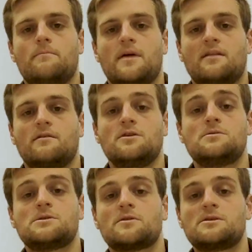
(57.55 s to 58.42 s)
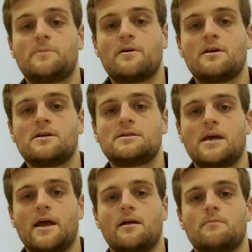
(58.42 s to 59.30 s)
make the user
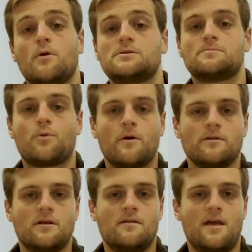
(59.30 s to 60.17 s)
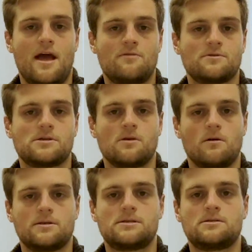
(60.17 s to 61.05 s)
experience and most importantly the end
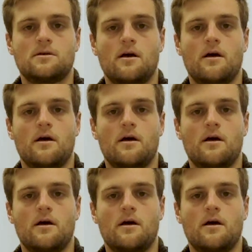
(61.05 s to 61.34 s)
results